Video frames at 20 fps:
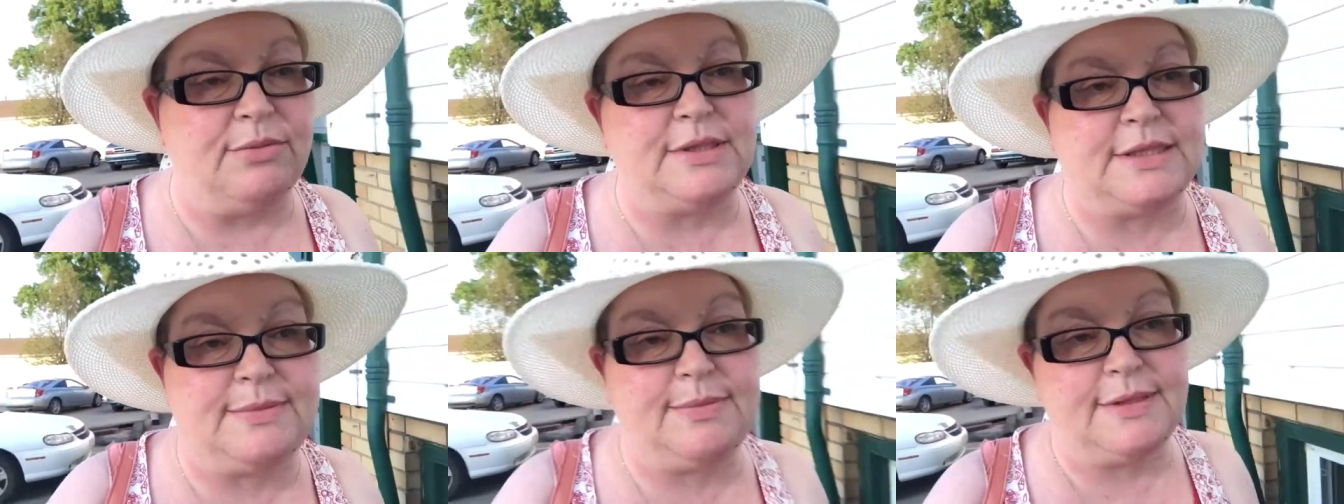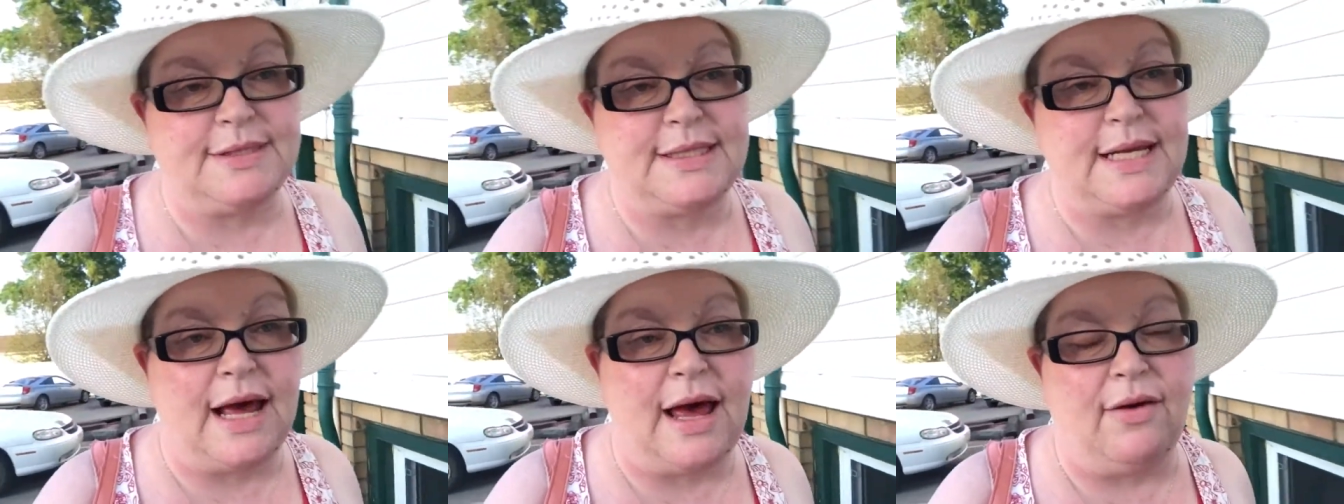We're
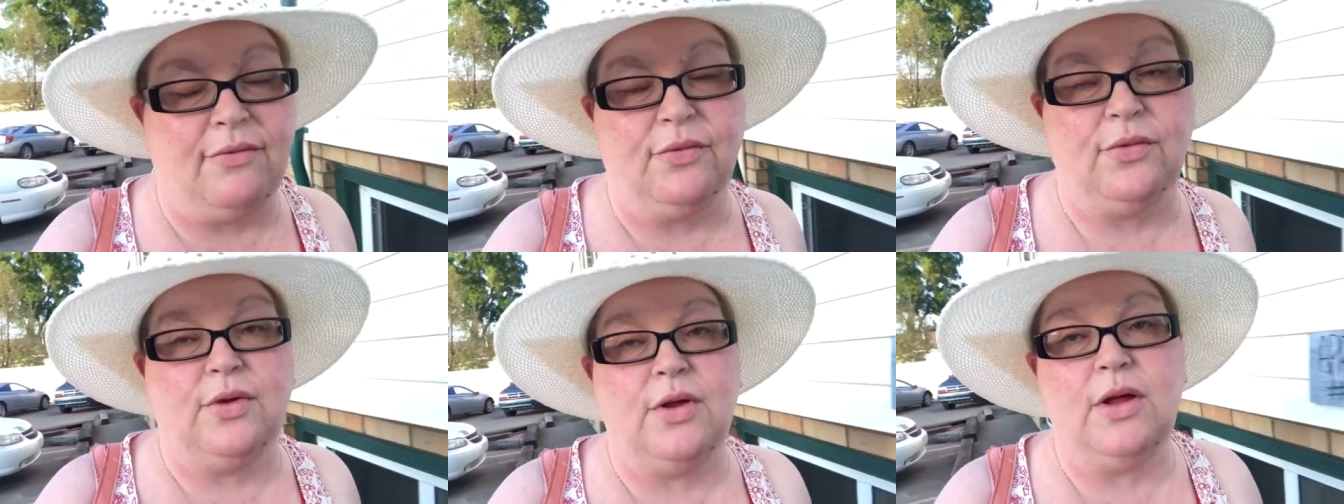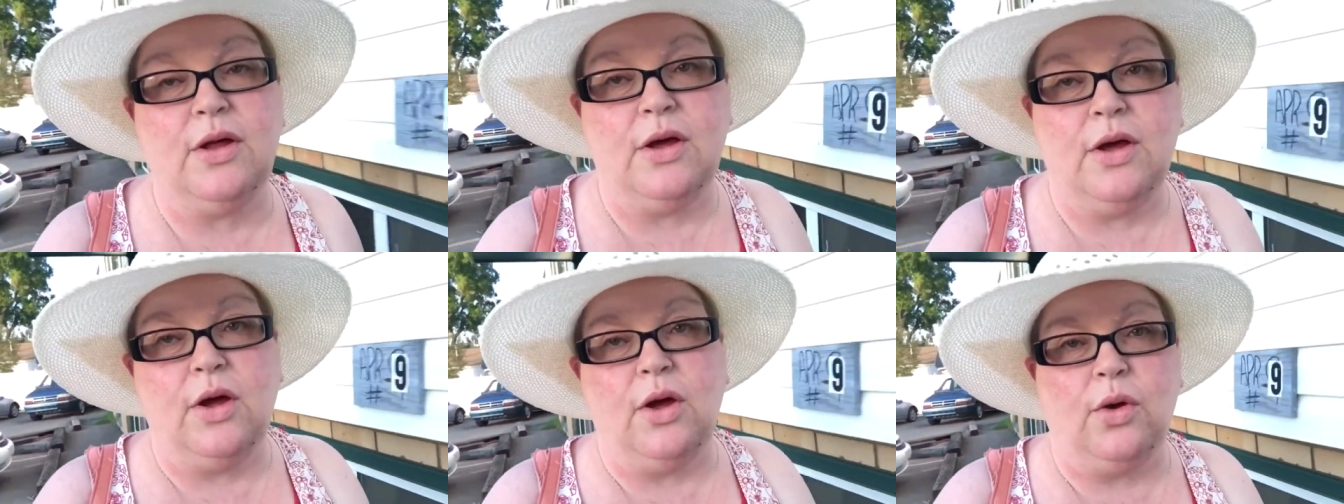supposed to have
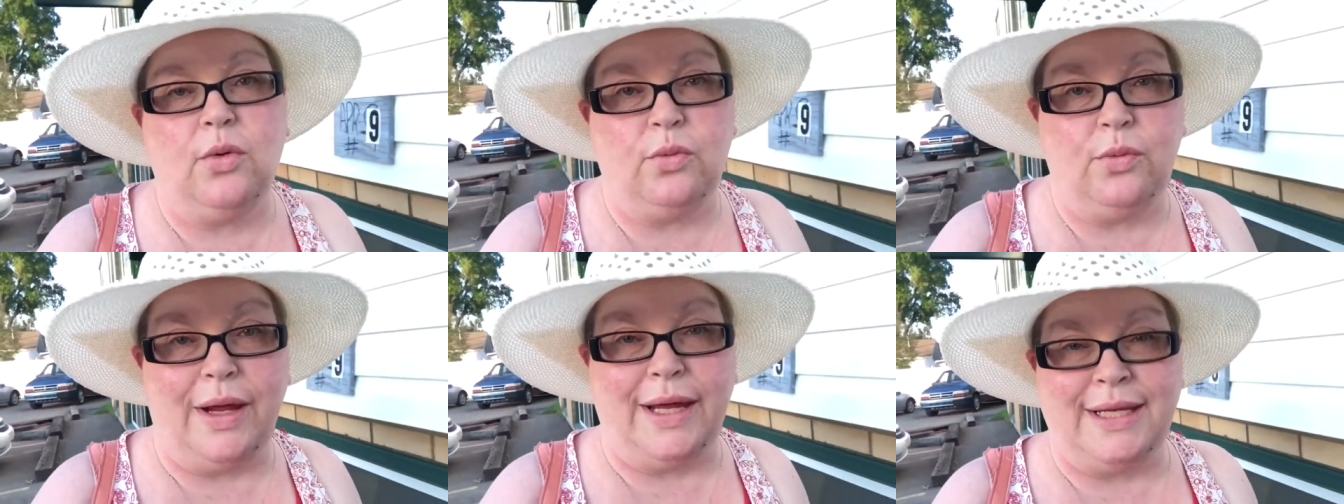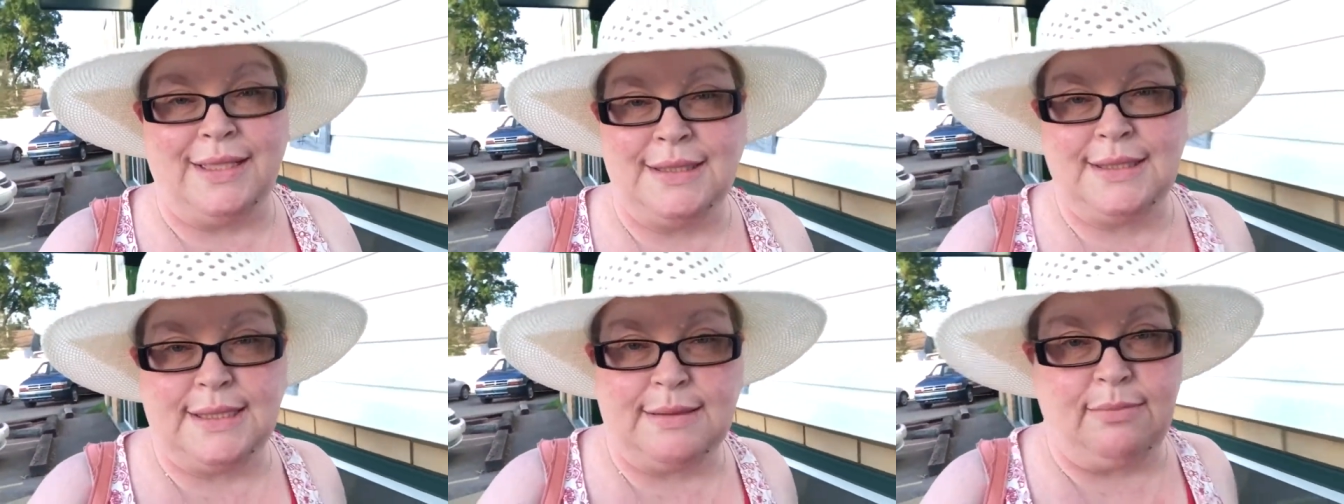
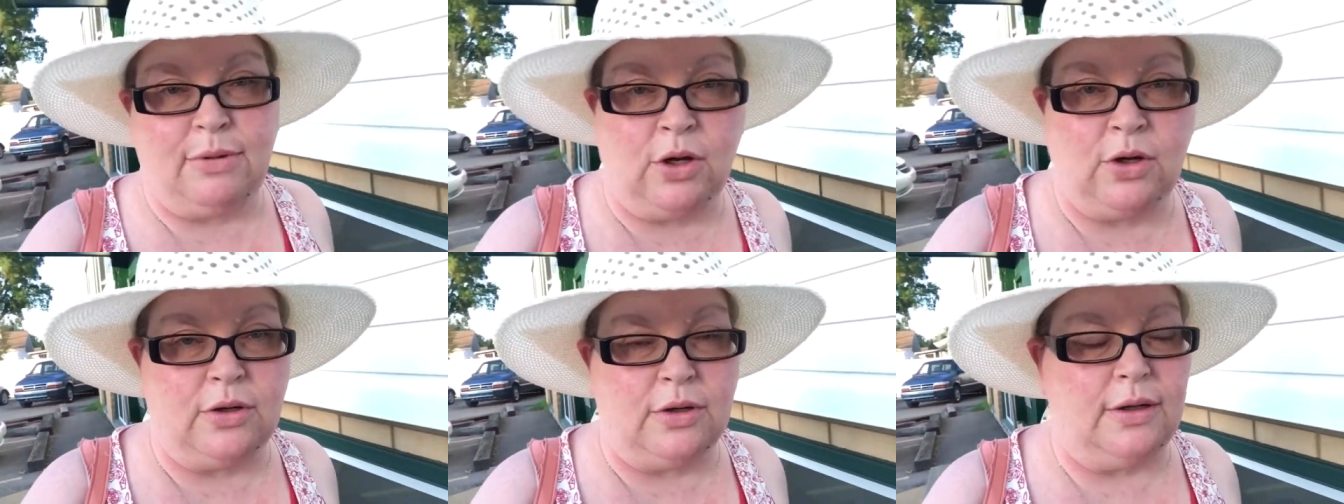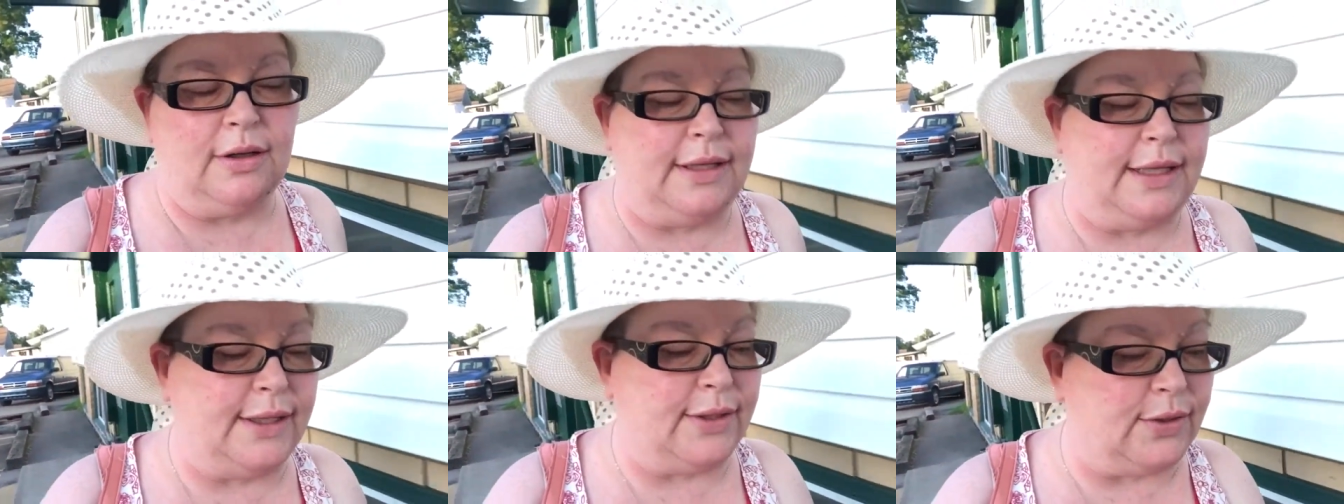rain
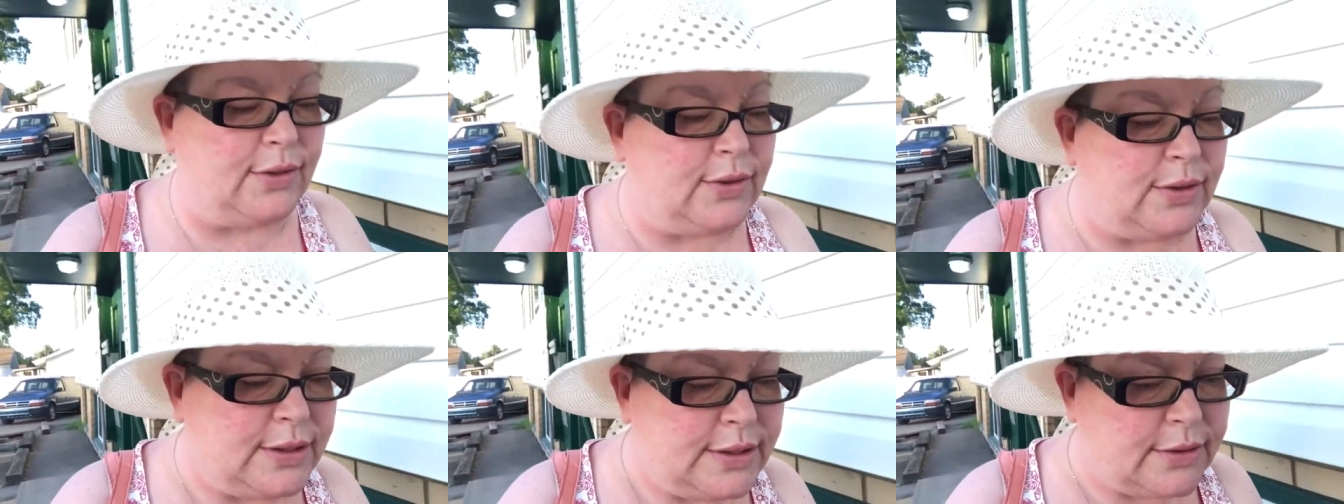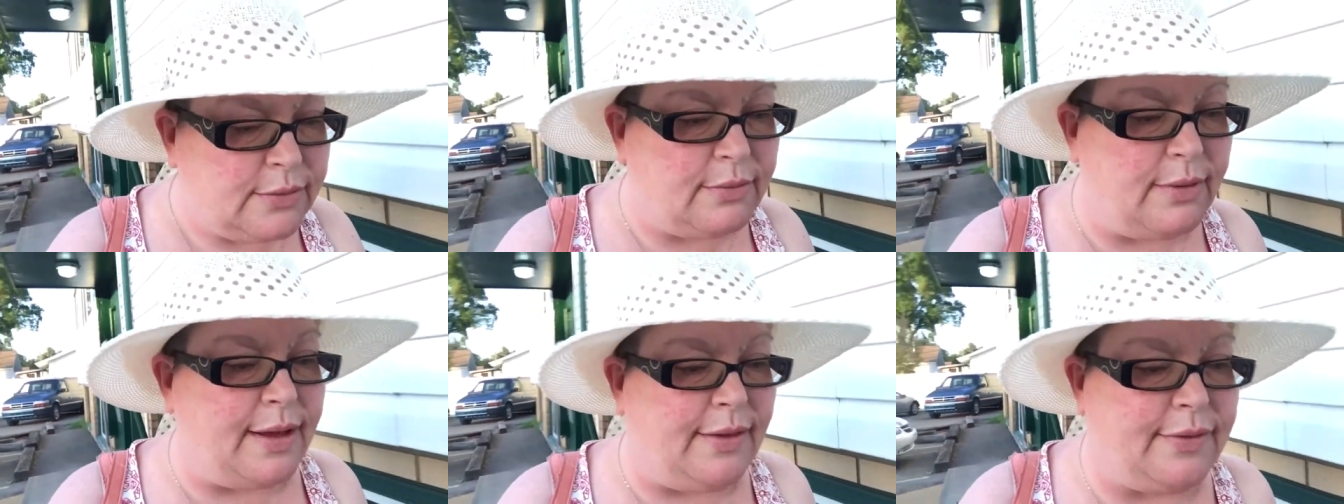tomorrow and
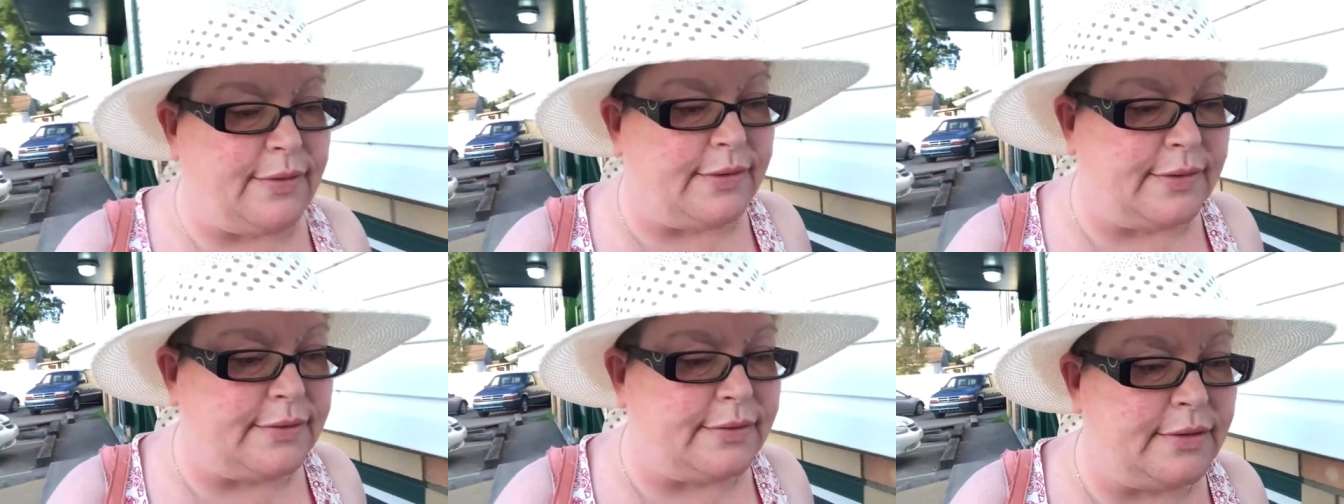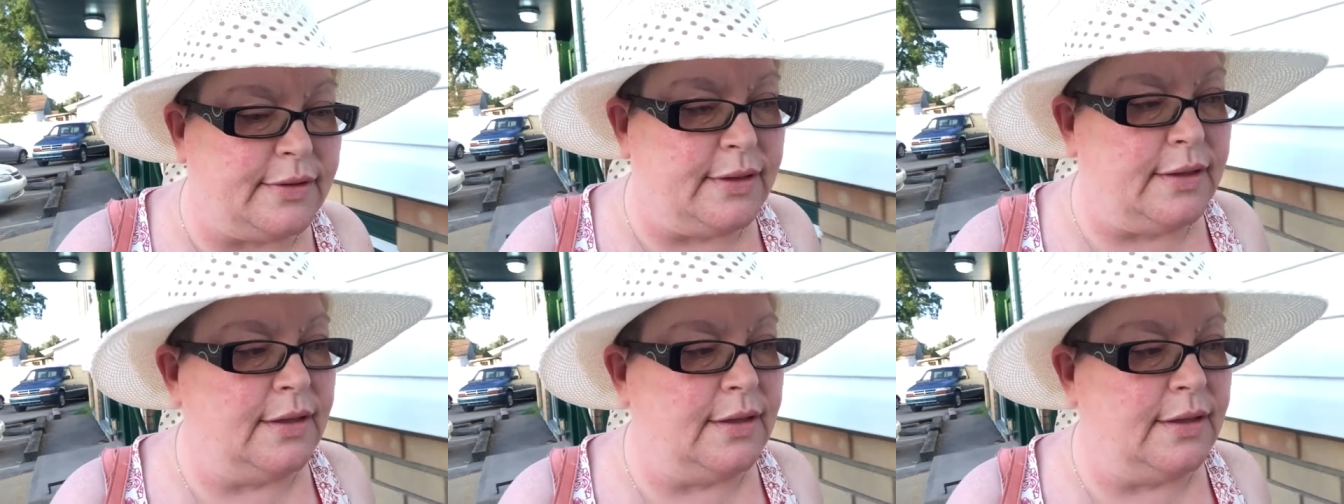cooler weather.